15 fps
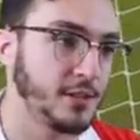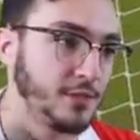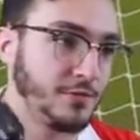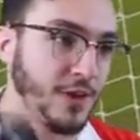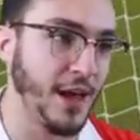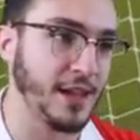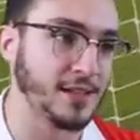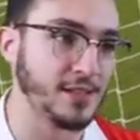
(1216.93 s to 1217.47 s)

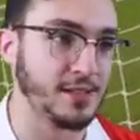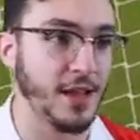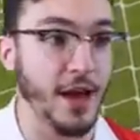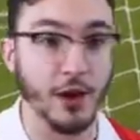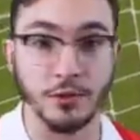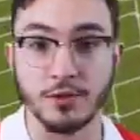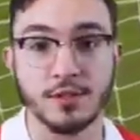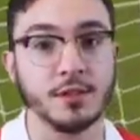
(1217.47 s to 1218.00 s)
Advance.
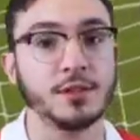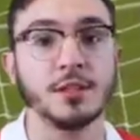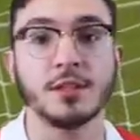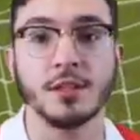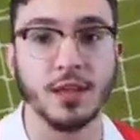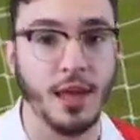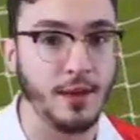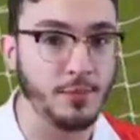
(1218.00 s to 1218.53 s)
Now, did
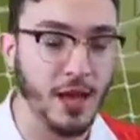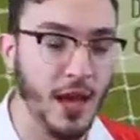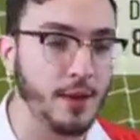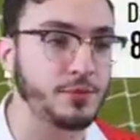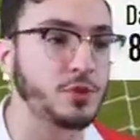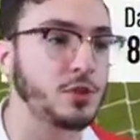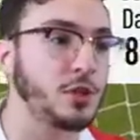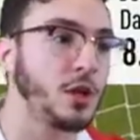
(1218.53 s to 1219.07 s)
the game
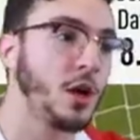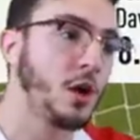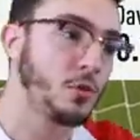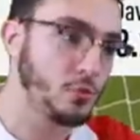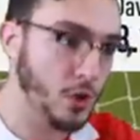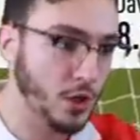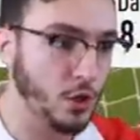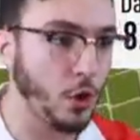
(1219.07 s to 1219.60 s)
capture
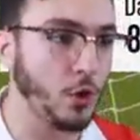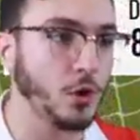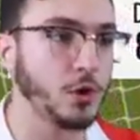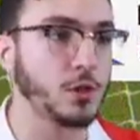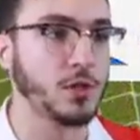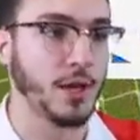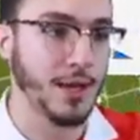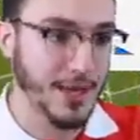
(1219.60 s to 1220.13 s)

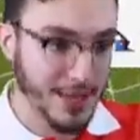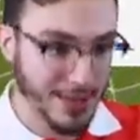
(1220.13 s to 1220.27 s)
record